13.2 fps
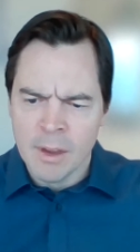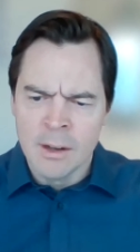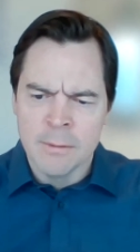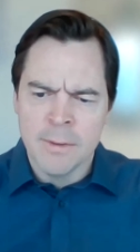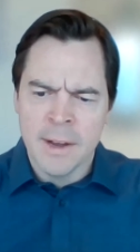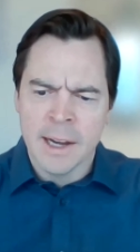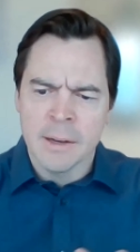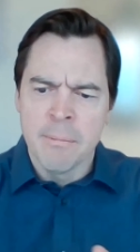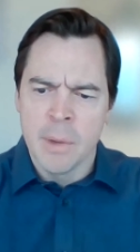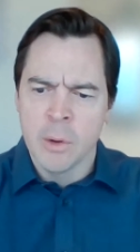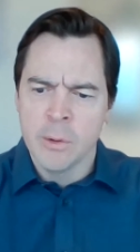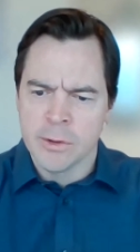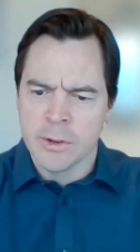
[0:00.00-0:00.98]
And in fact,
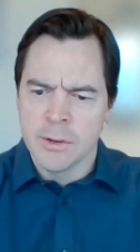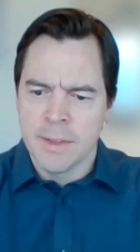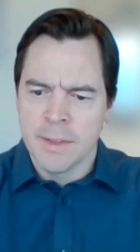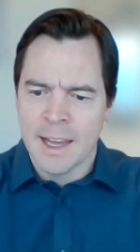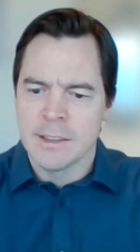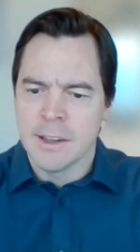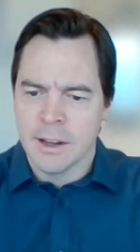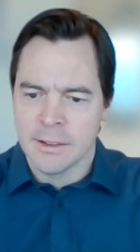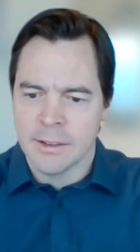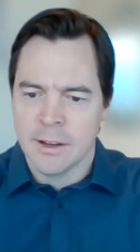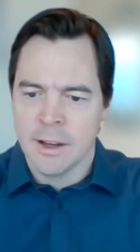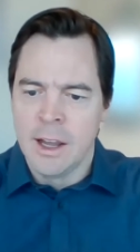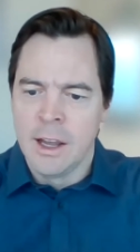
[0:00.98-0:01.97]
most of that
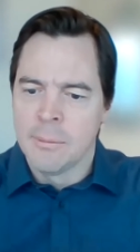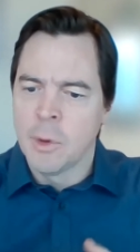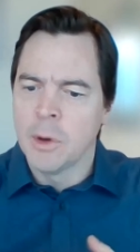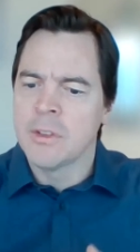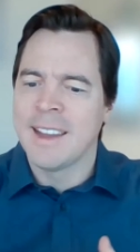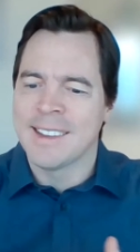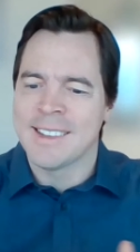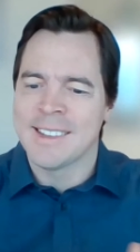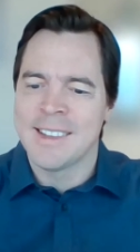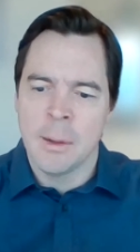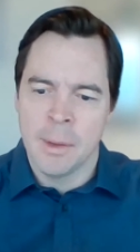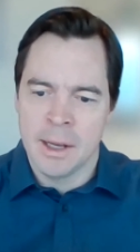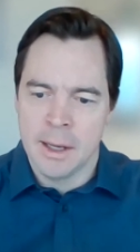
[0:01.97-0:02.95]
dust, most of that
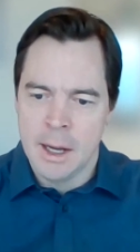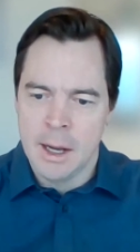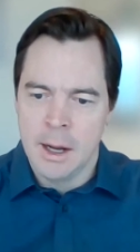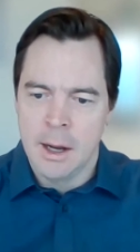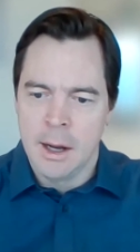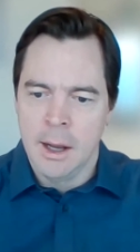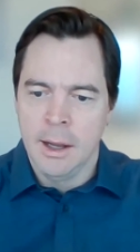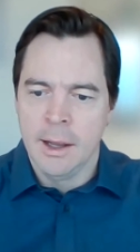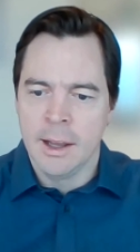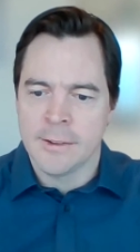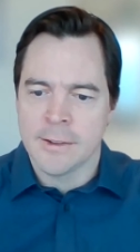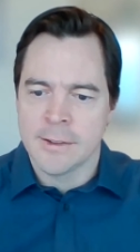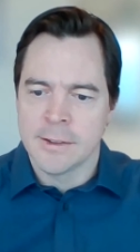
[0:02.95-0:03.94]
sediment
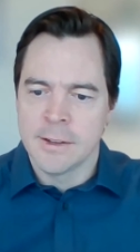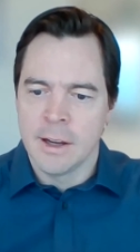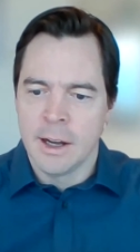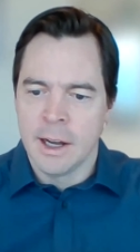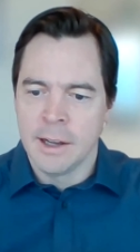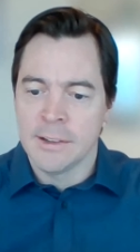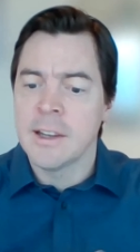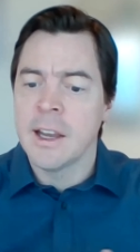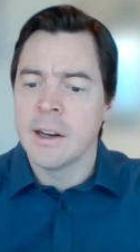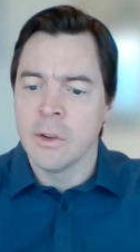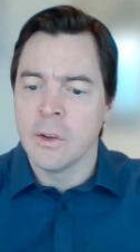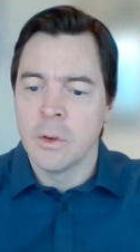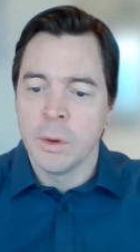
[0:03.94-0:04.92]
gets
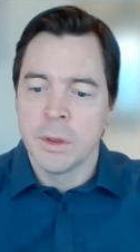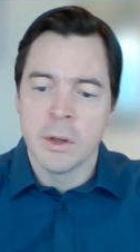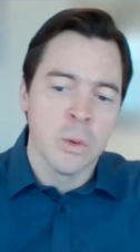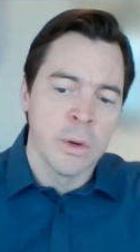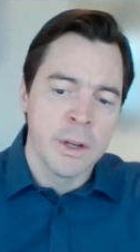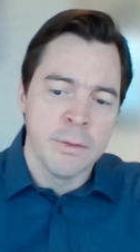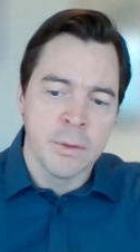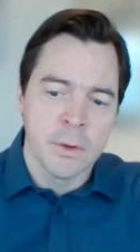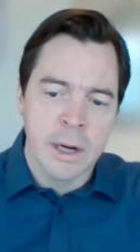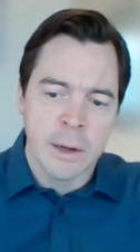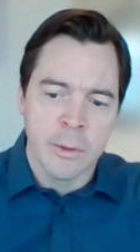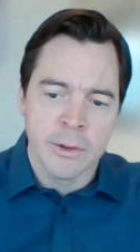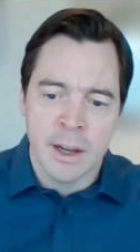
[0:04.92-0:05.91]
settled within
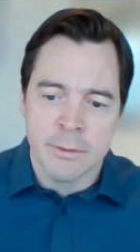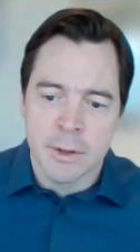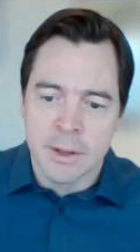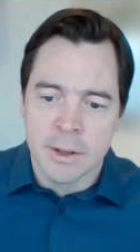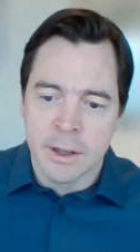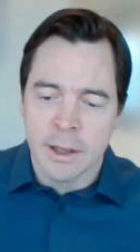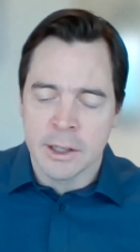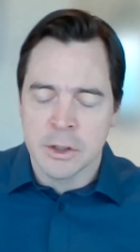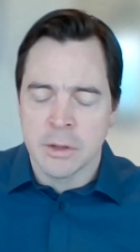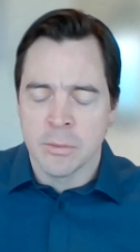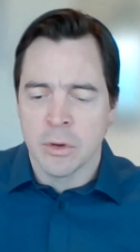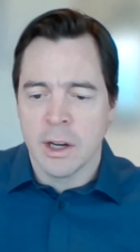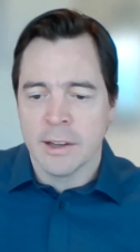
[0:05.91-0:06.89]
24 hours after the
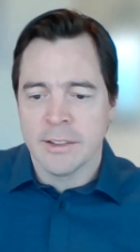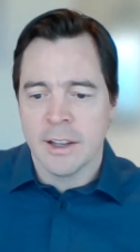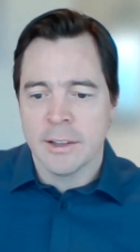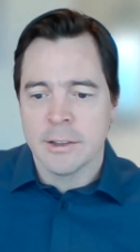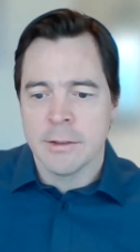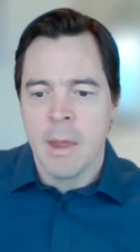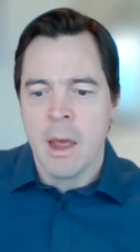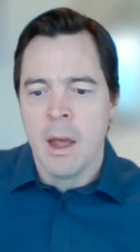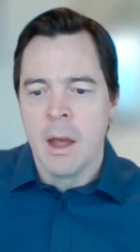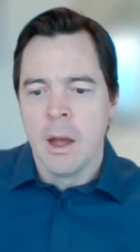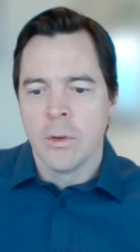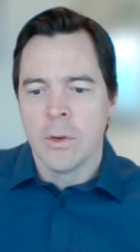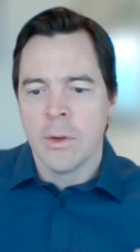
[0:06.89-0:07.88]
collection process.
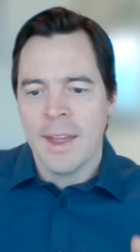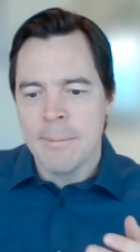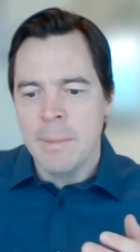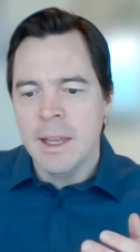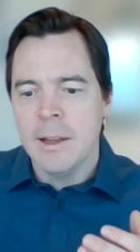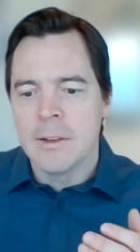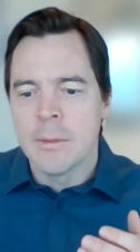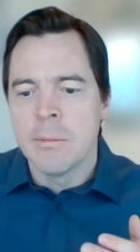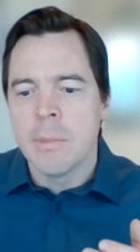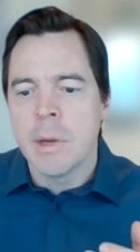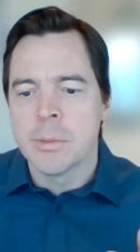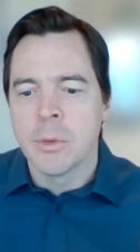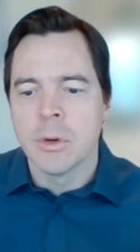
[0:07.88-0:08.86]
So that means a
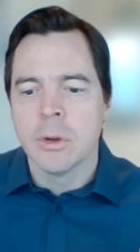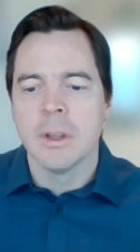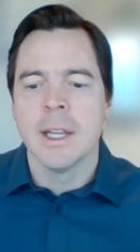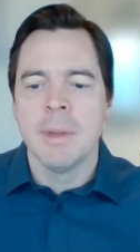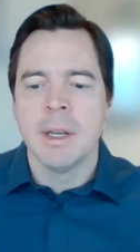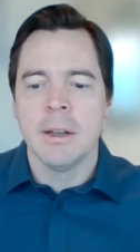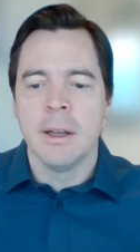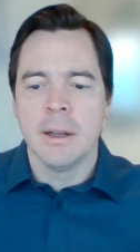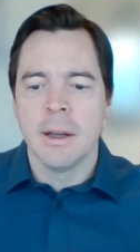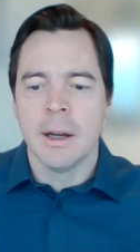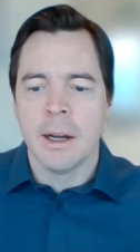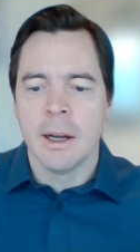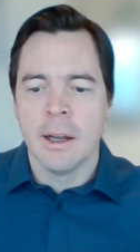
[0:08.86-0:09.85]
much more limited
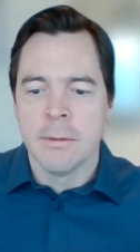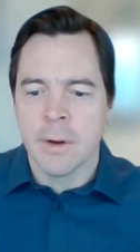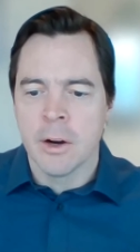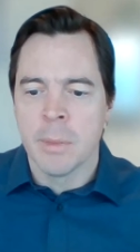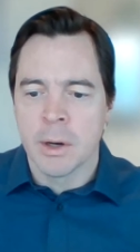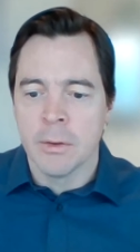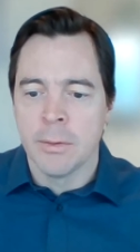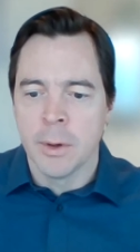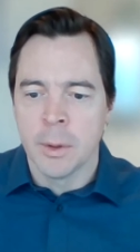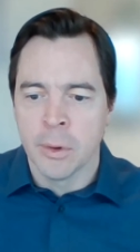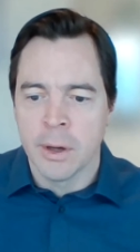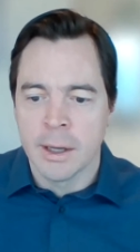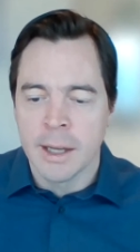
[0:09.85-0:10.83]
environmental
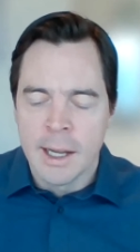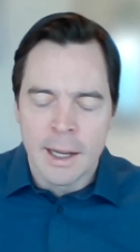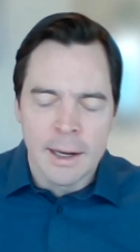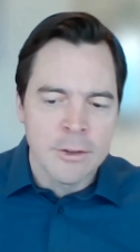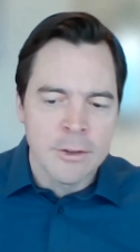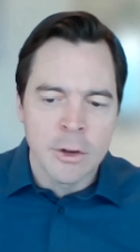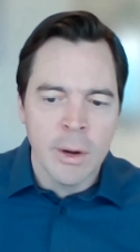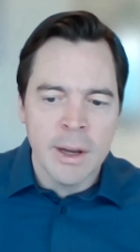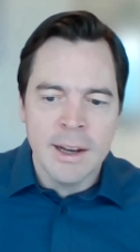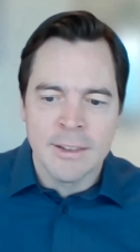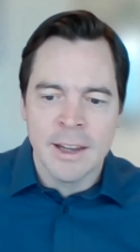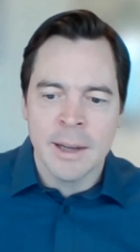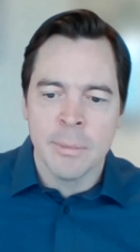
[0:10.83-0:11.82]
footprint. And it's a great
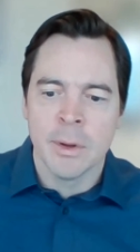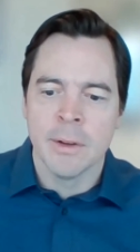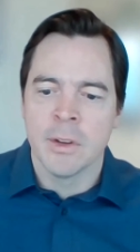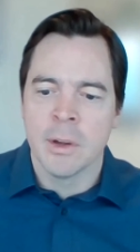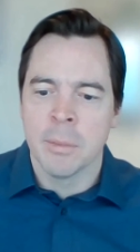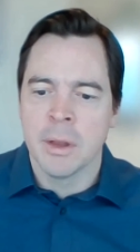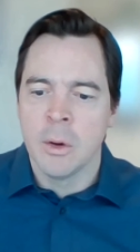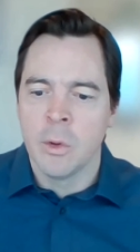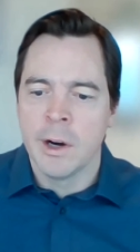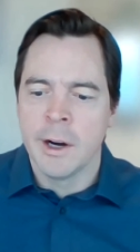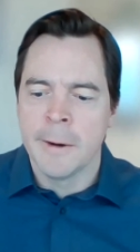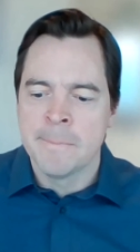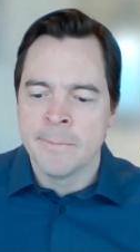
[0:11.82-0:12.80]
example of something
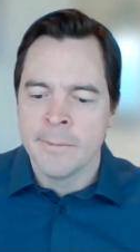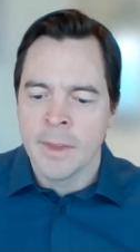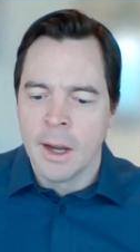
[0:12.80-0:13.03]
where